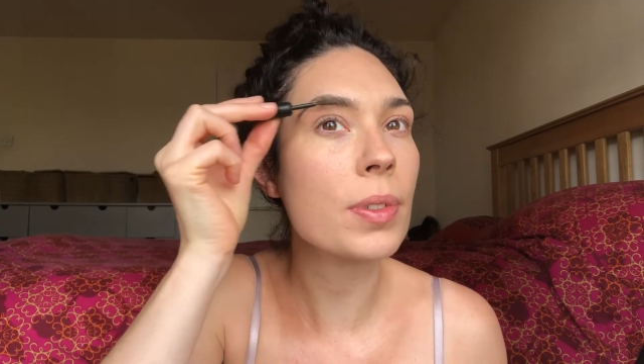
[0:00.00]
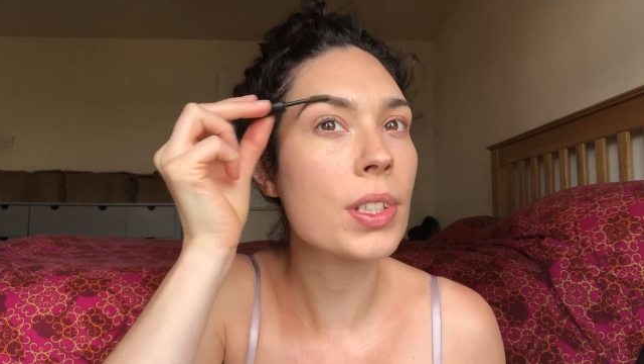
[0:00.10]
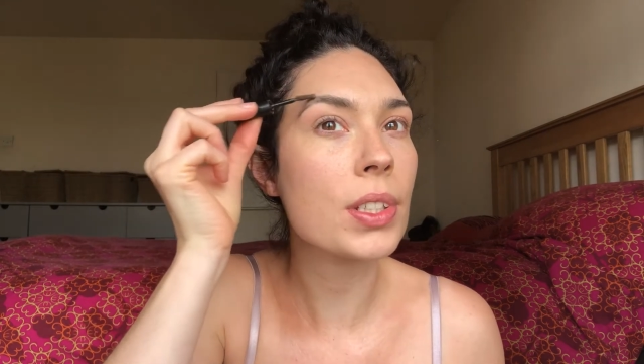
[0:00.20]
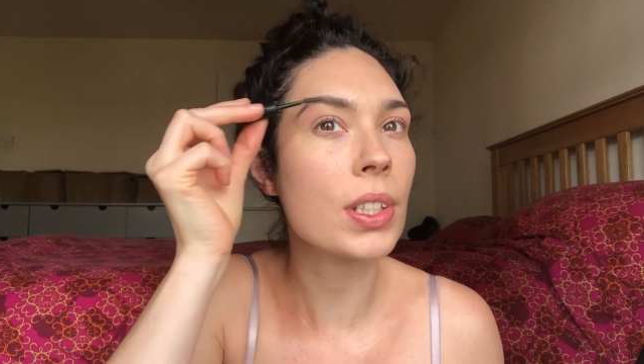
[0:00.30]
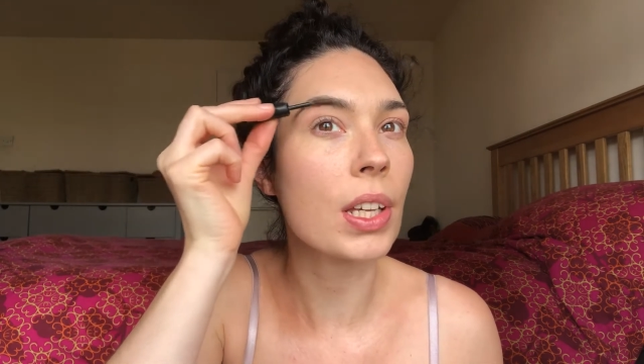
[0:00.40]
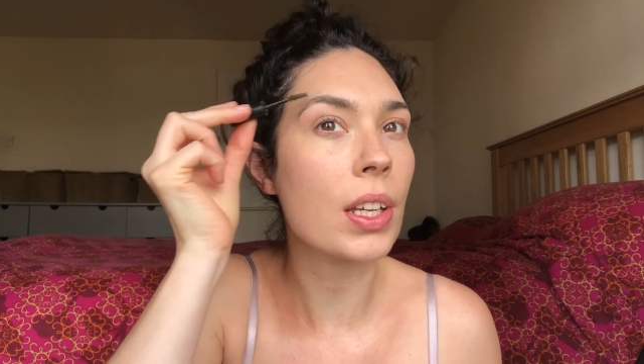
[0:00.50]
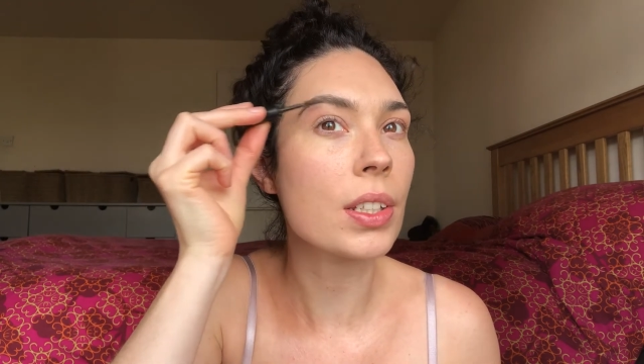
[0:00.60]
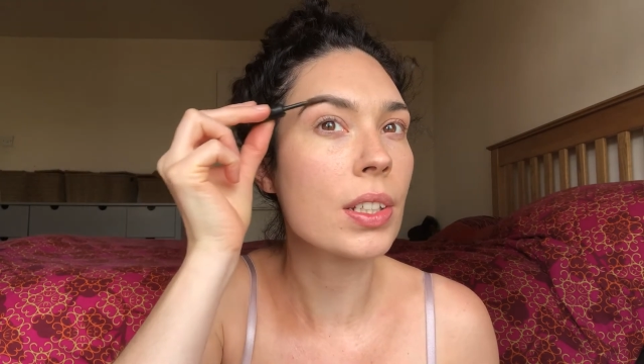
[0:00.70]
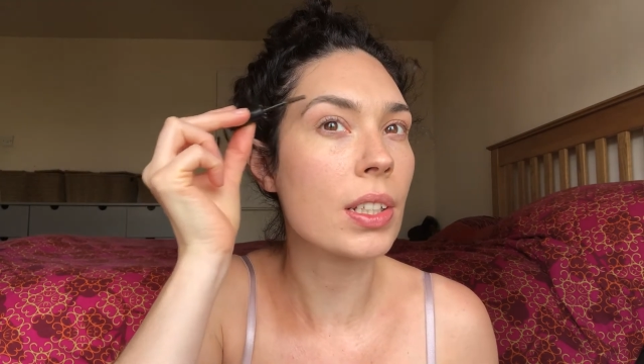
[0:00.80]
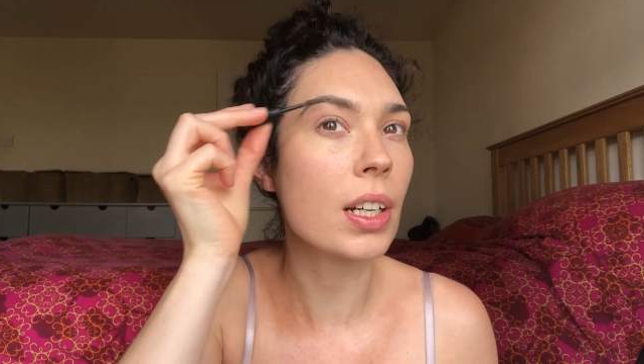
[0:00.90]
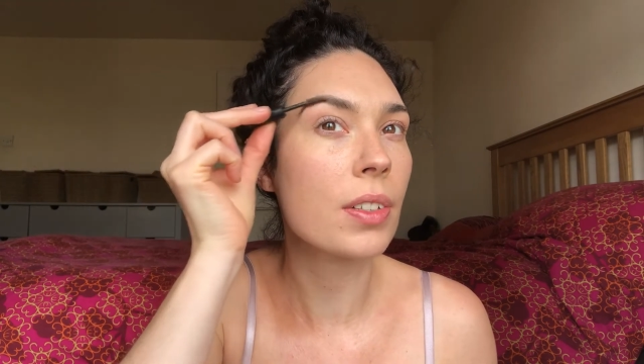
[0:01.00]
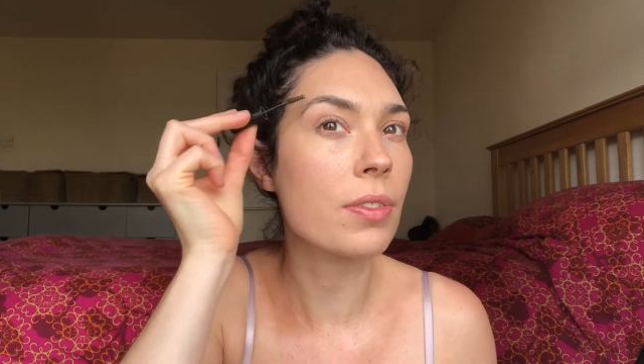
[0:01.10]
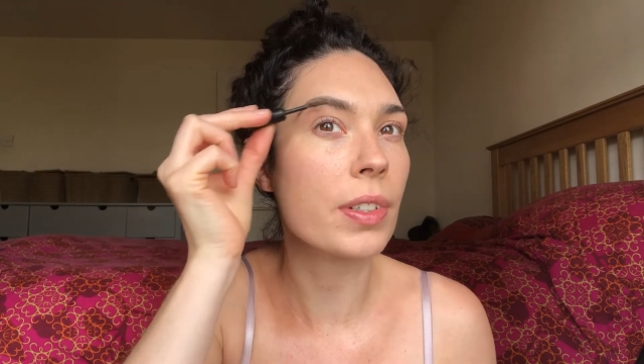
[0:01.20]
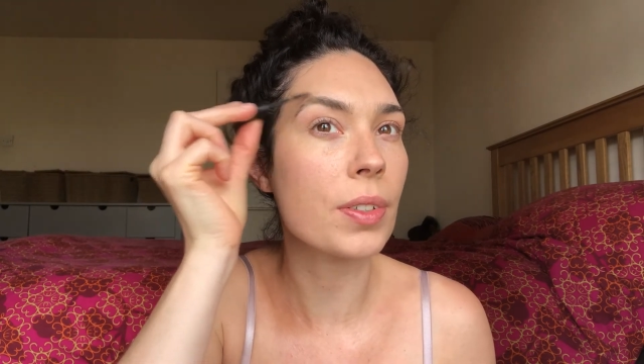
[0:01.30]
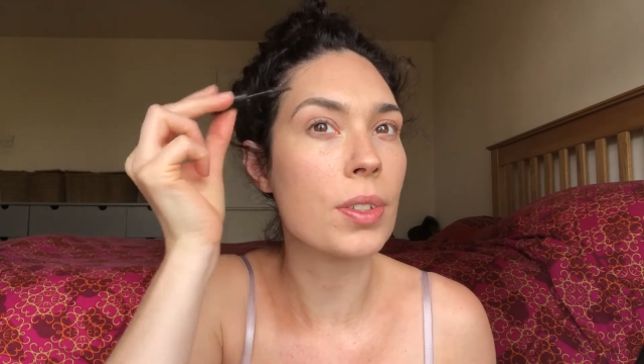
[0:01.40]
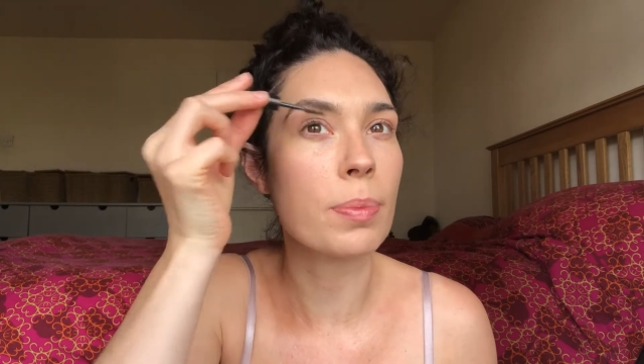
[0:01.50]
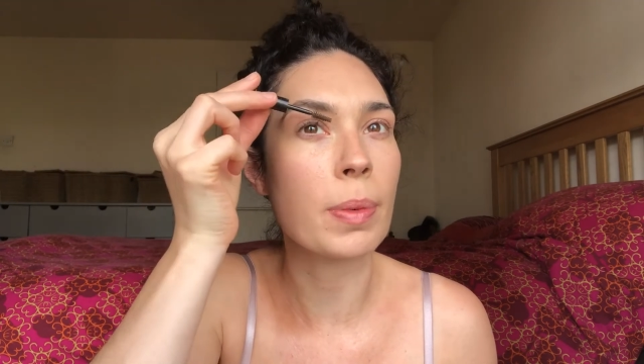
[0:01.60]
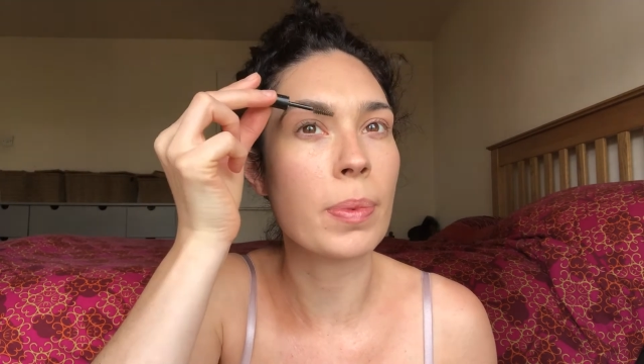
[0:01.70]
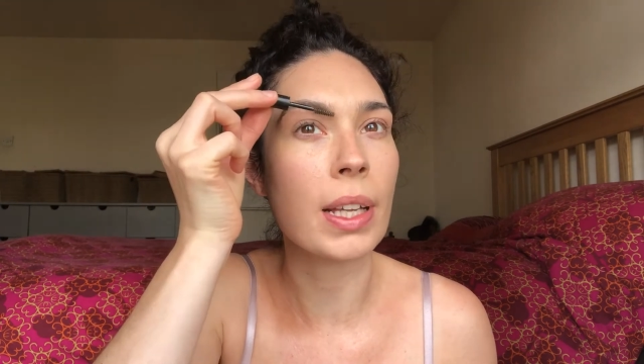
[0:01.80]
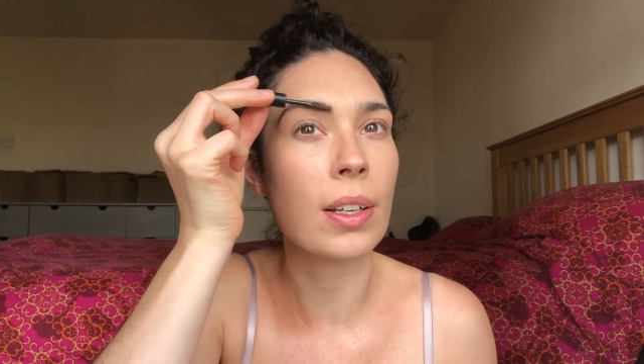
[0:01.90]
which is good because it kind of fills them
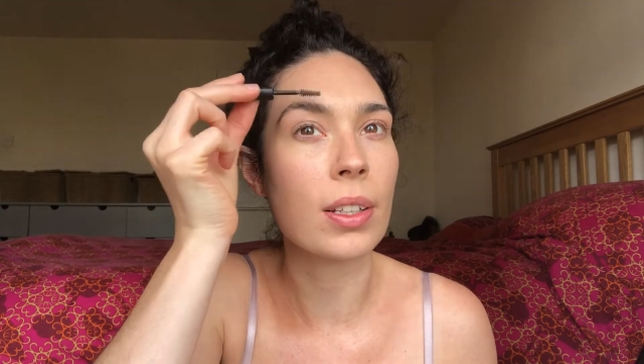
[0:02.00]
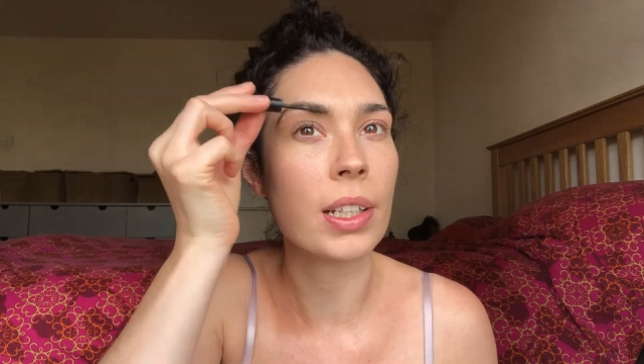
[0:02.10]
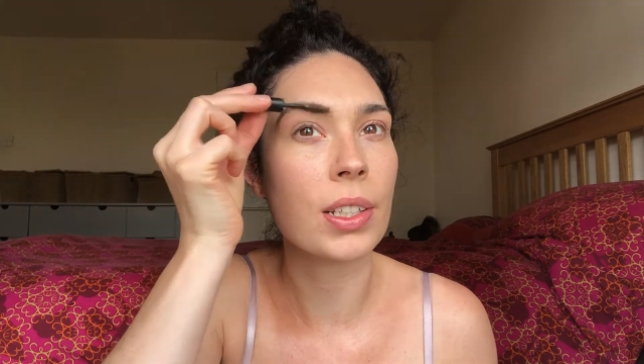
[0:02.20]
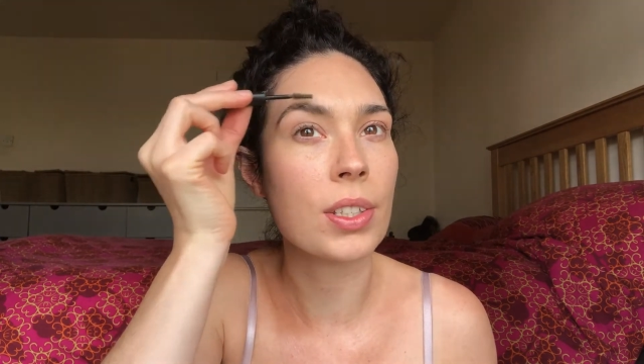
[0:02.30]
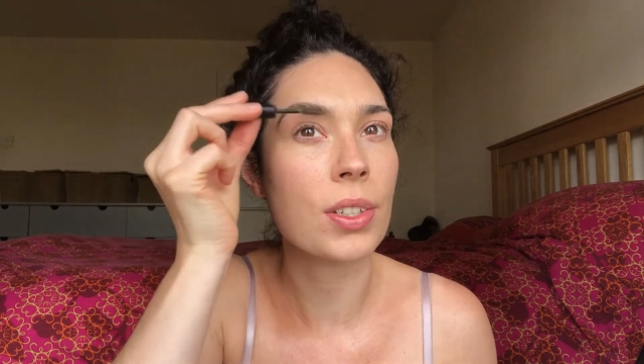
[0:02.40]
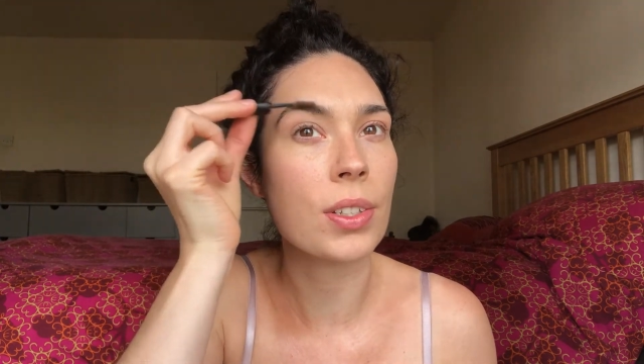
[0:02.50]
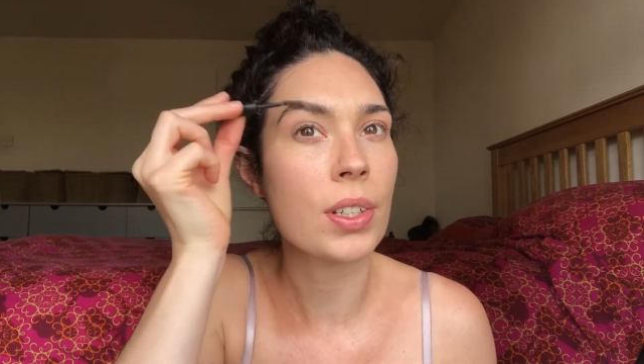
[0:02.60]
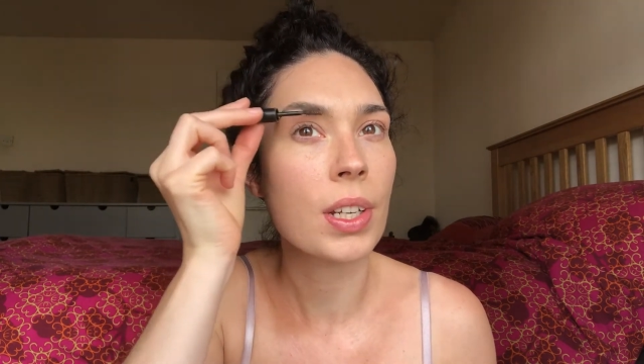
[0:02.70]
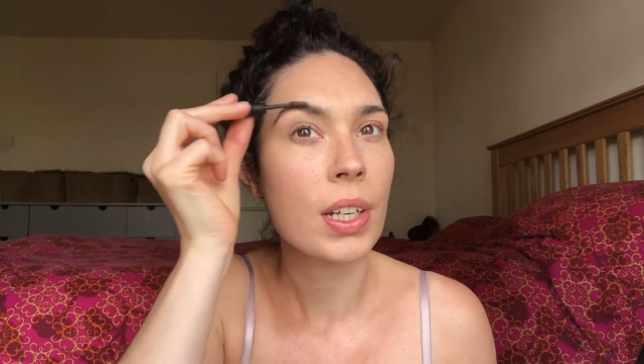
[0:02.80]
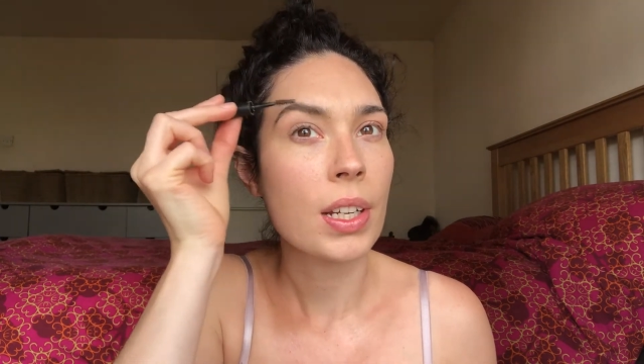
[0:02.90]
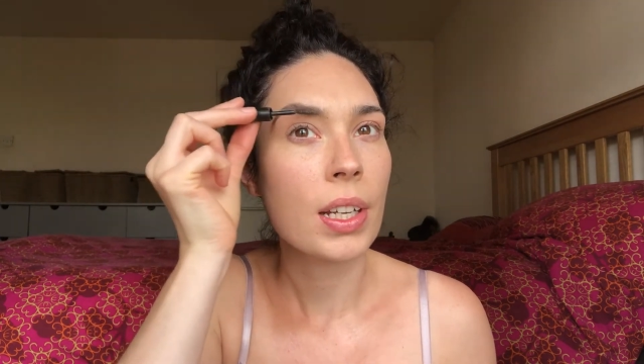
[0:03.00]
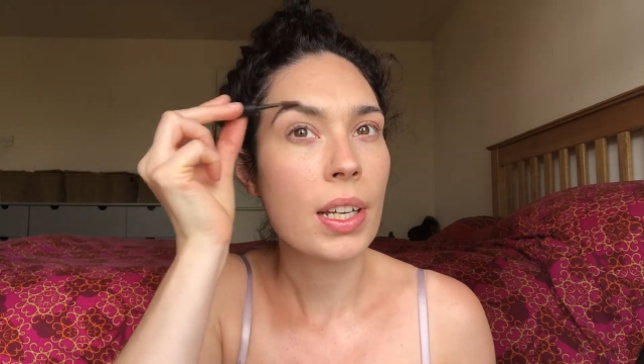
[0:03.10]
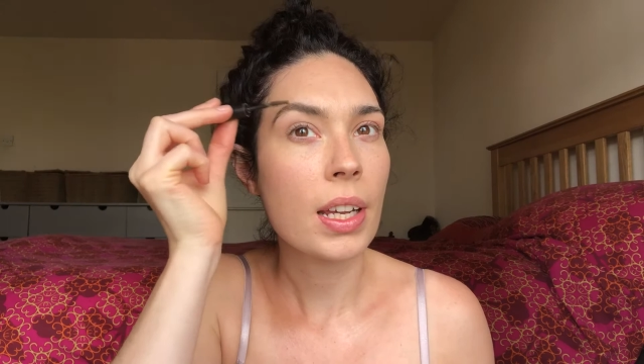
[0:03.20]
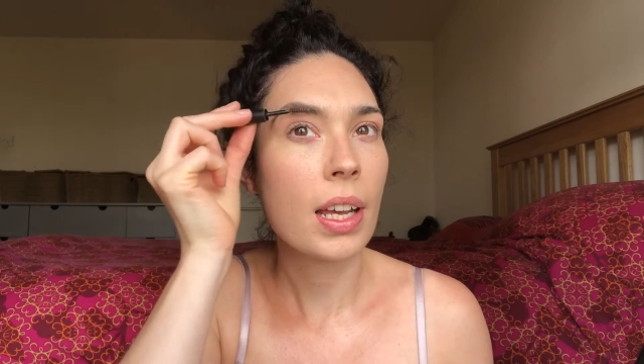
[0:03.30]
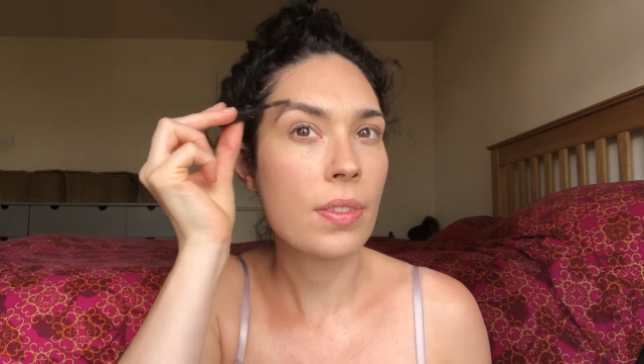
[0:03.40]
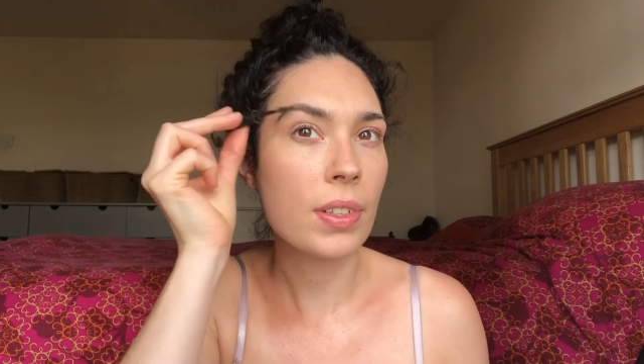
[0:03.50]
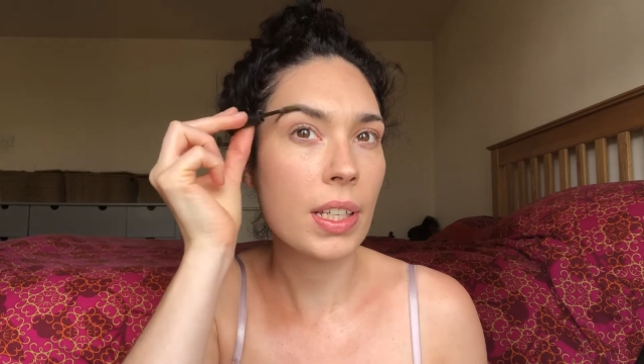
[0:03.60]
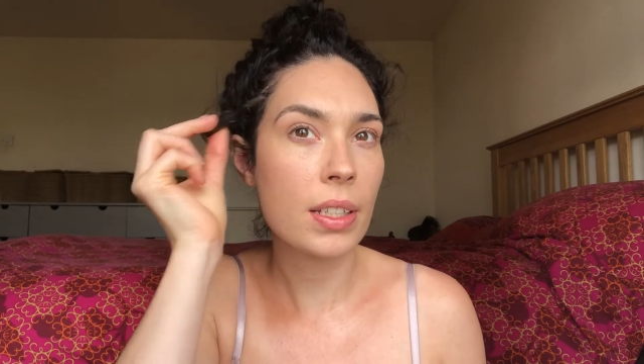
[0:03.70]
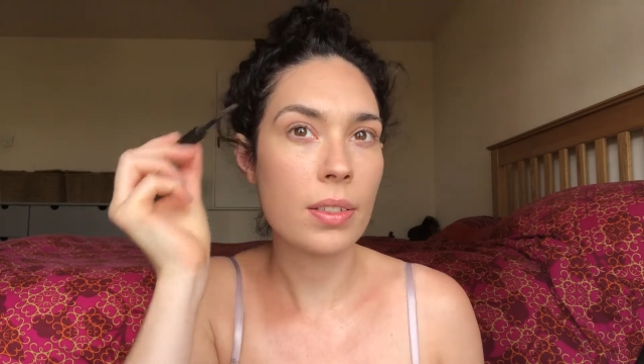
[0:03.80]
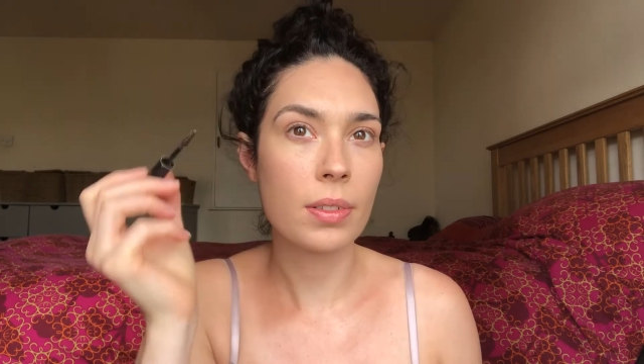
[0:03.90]
in without looking too
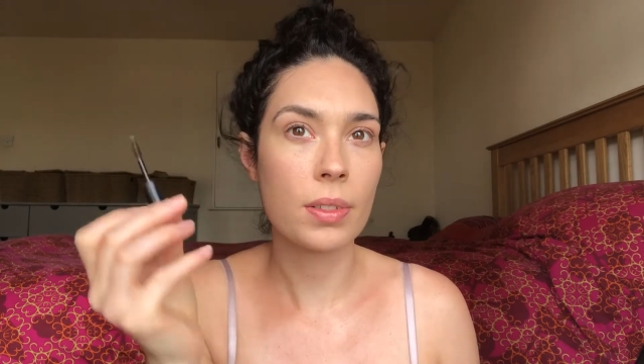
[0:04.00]
heavy.